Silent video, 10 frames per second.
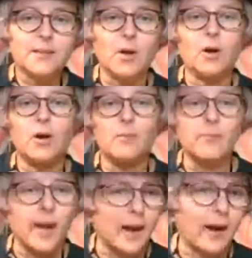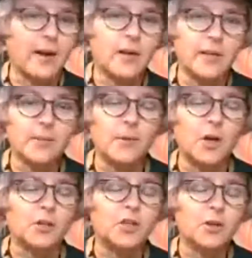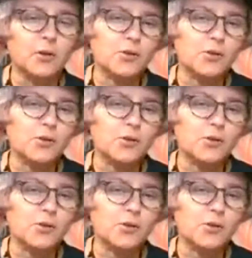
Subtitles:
I get a year's